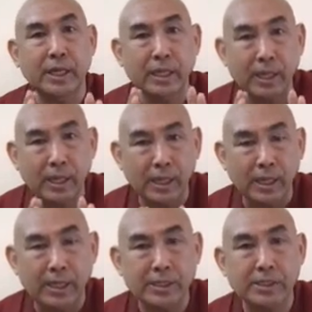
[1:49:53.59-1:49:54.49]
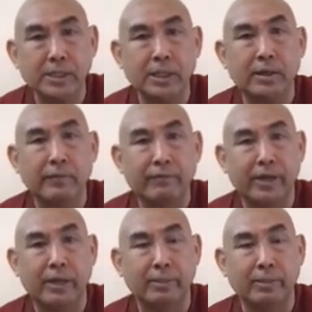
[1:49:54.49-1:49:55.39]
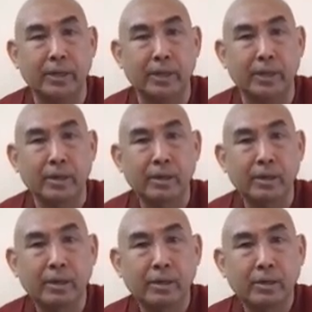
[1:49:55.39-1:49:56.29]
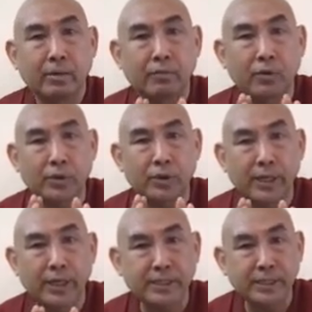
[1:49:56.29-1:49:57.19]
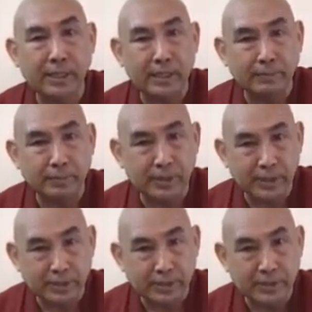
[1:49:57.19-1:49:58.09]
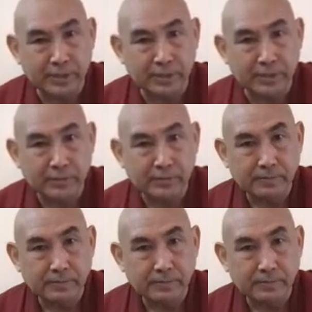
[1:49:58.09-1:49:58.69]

Analyze the phenomena for realizing emptiness.